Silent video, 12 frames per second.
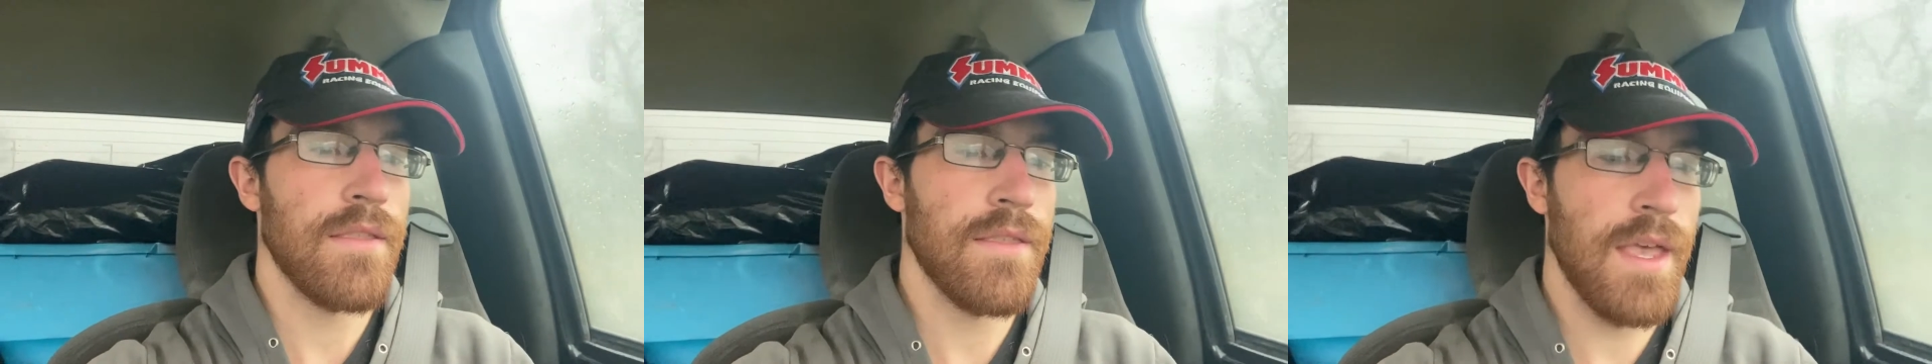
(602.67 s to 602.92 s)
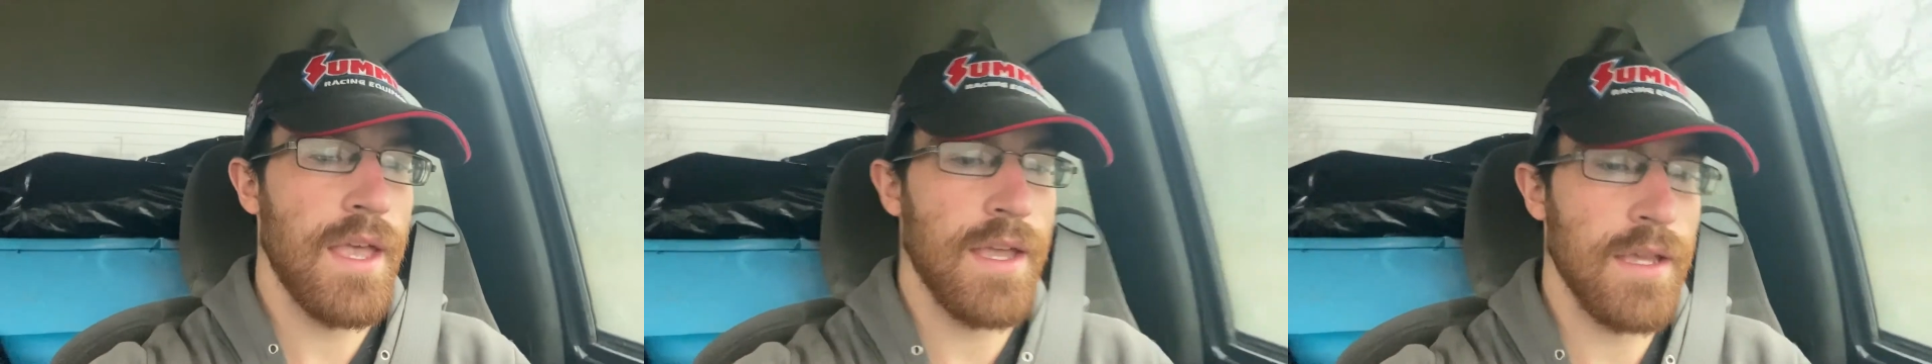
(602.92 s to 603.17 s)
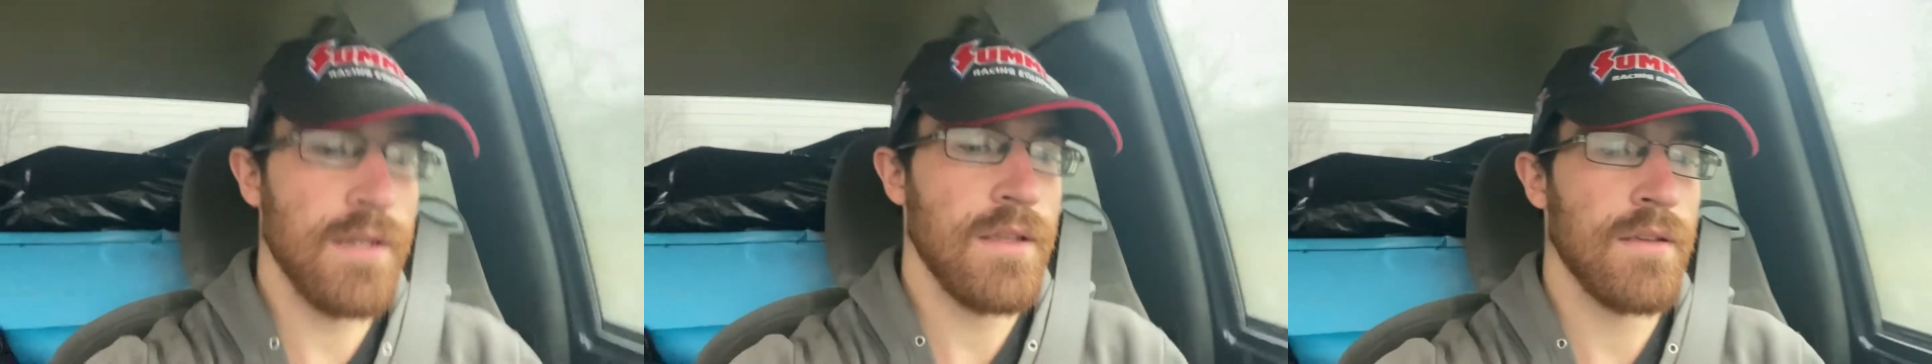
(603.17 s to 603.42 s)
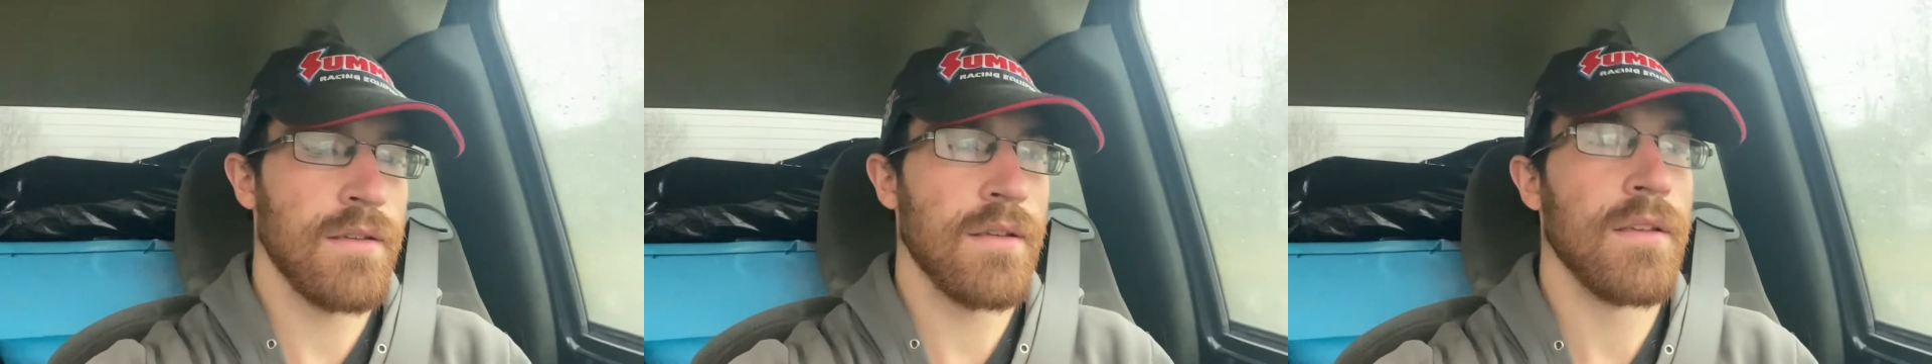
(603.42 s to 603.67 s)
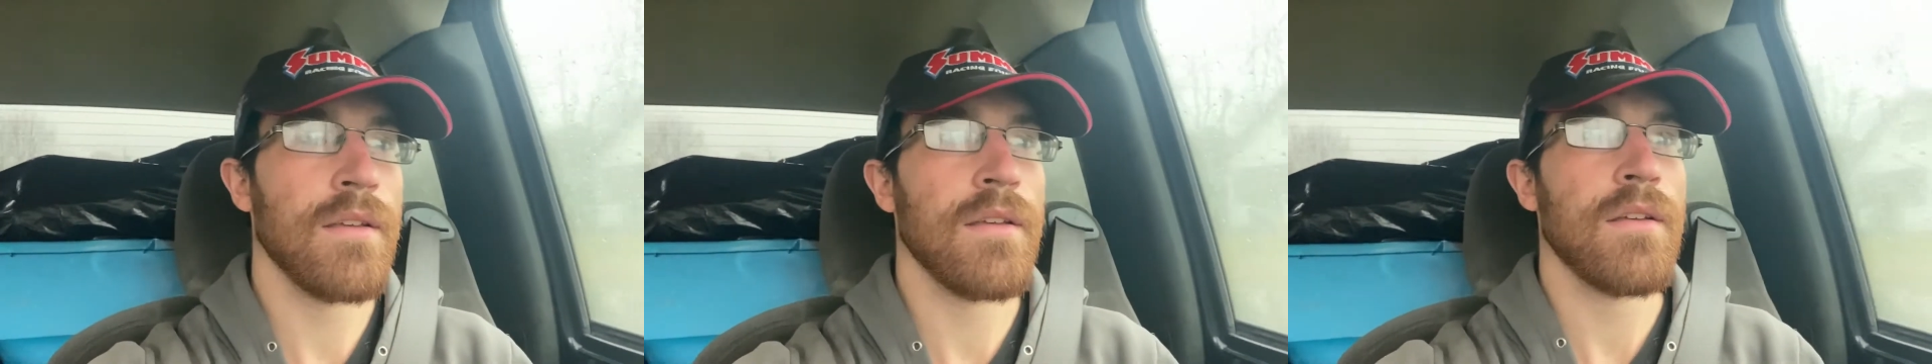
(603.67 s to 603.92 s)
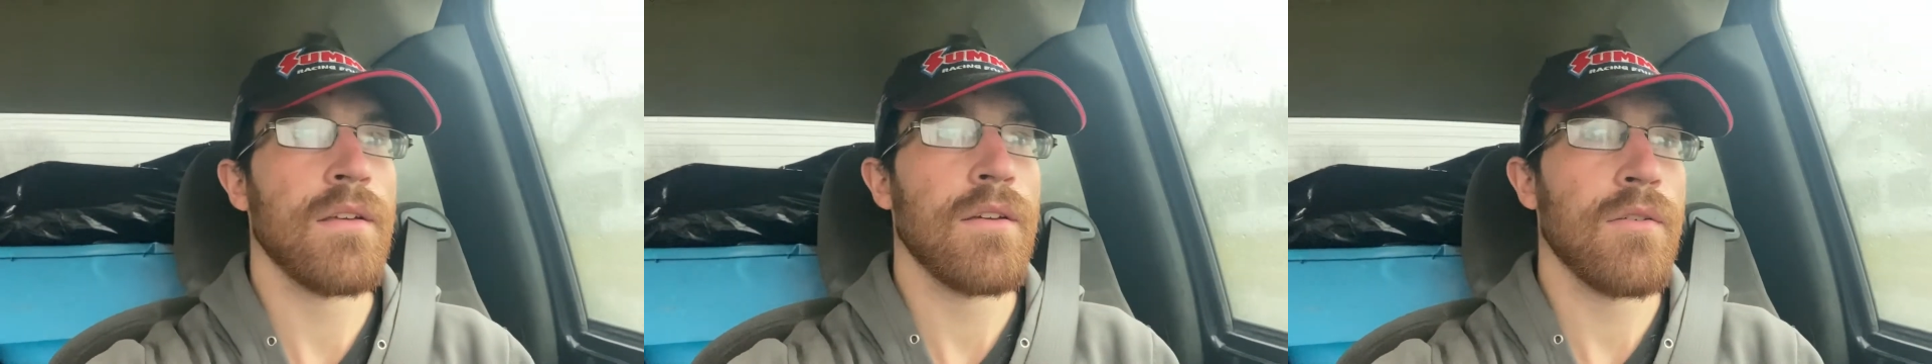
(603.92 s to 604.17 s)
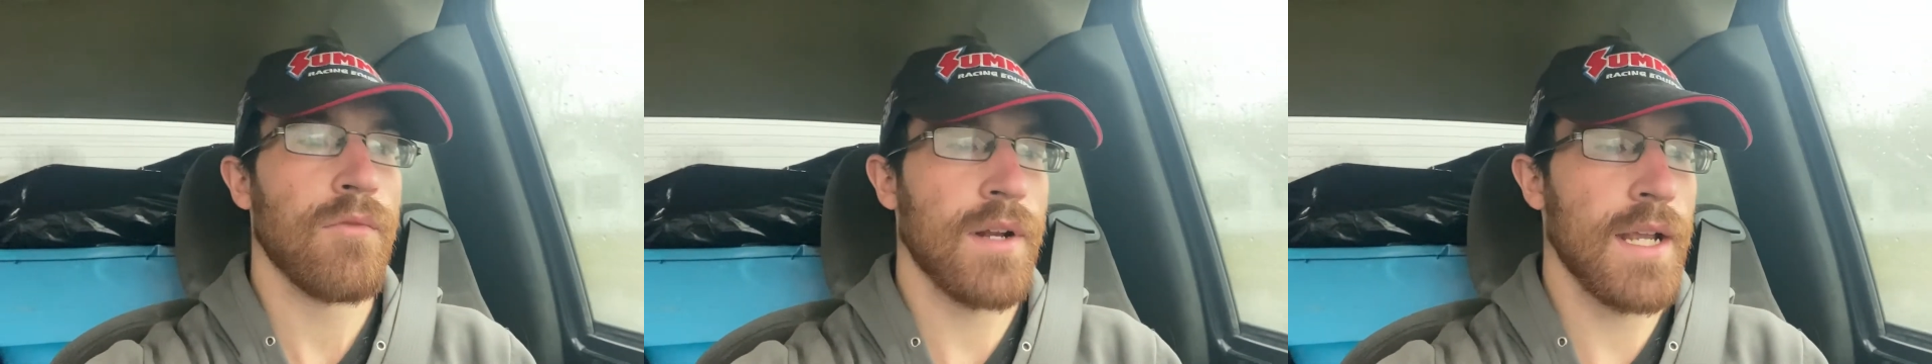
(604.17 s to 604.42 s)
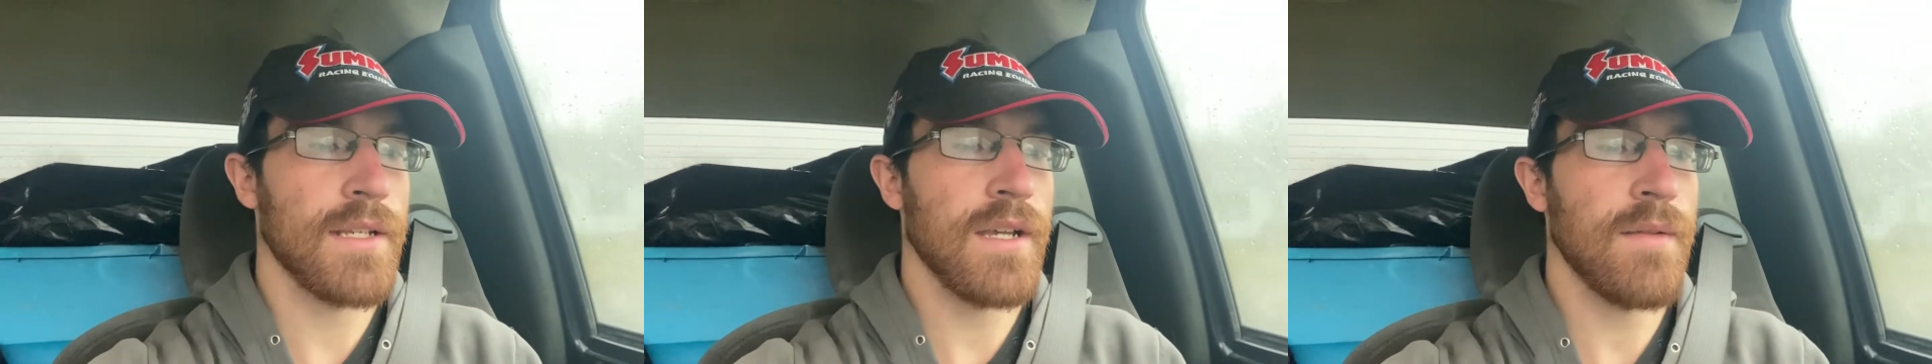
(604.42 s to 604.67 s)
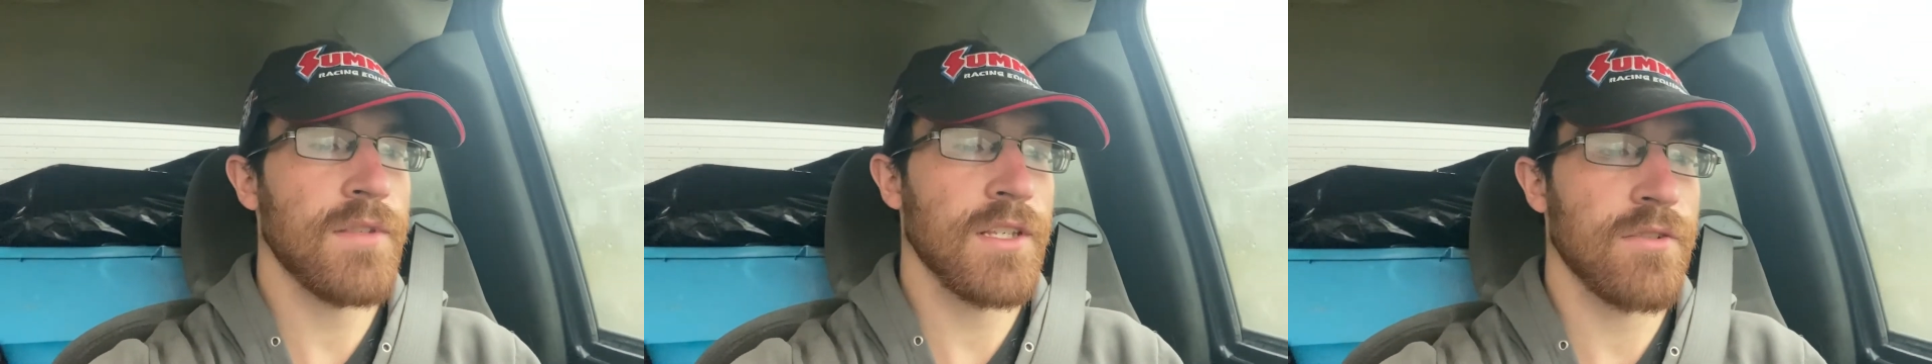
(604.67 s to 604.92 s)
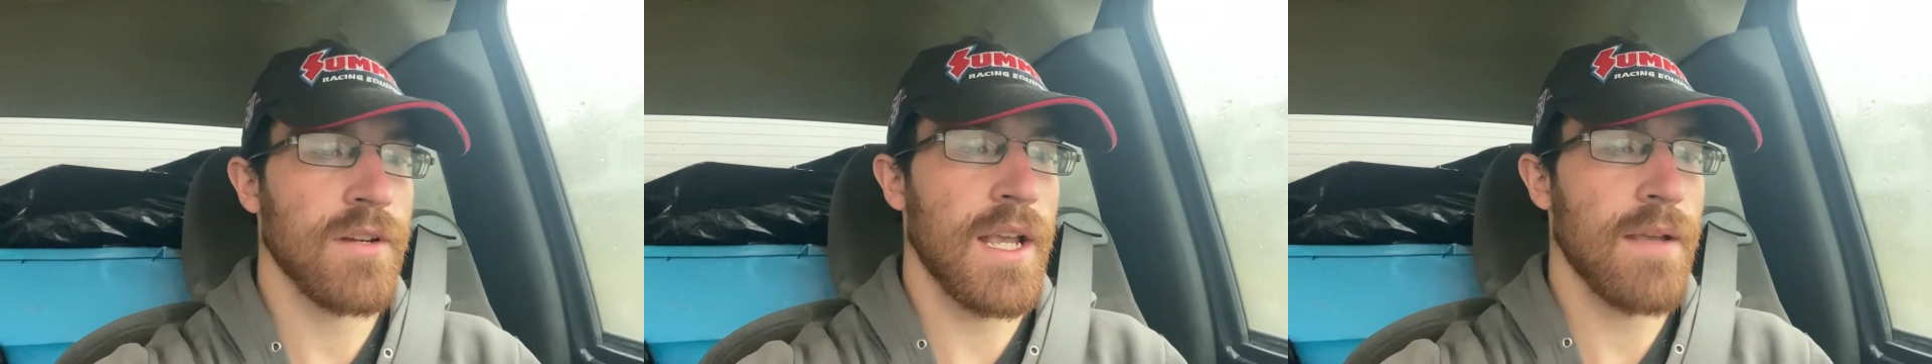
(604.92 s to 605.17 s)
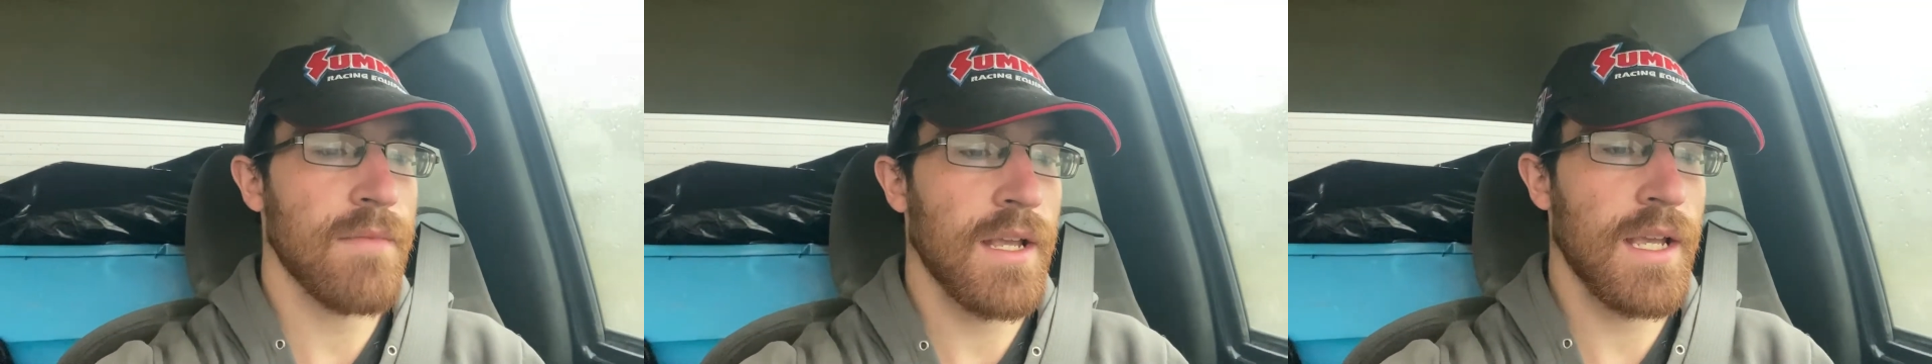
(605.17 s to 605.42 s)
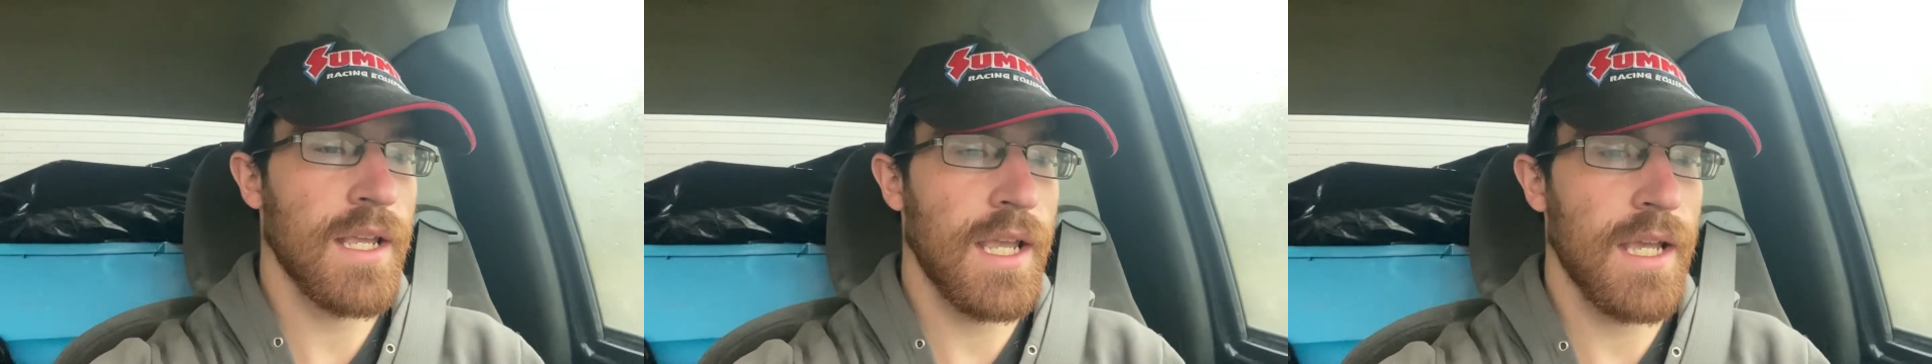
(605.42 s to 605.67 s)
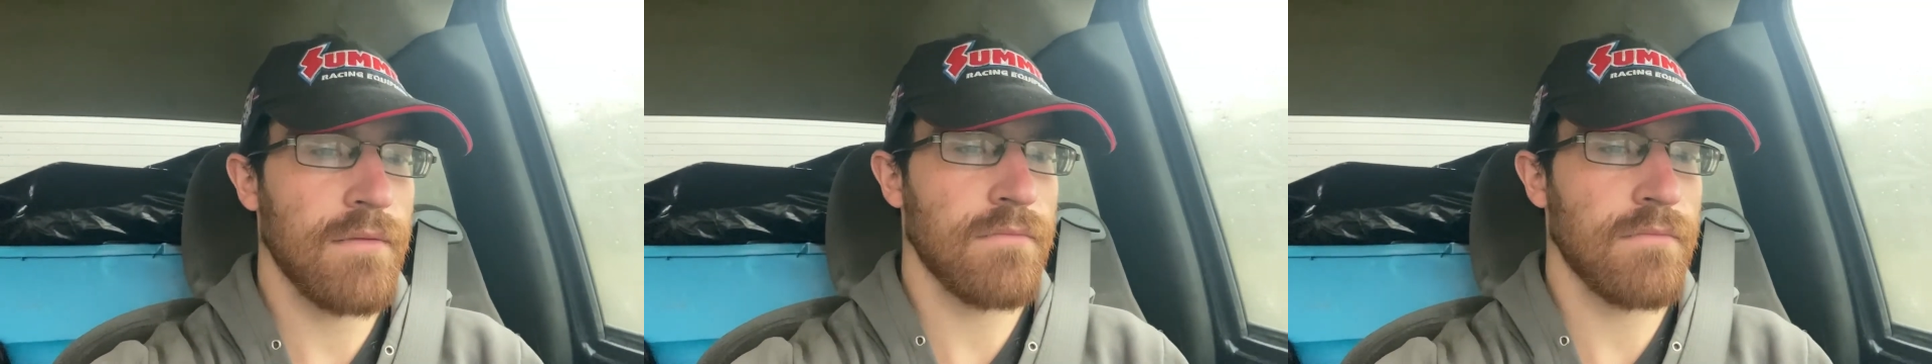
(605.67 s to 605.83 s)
Then, when I dumped the scrap, I had,